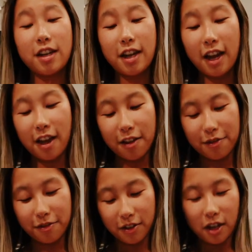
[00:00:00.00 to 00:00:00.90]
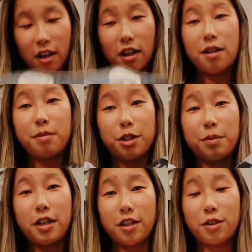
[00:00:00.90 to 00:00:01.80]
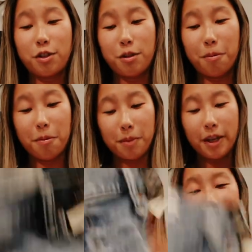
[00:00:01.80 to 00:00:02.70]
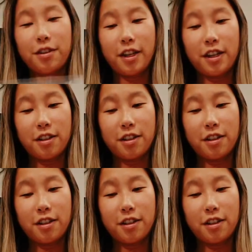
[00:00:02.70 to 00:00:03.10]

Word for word: that I have um, just because they're super big and they're like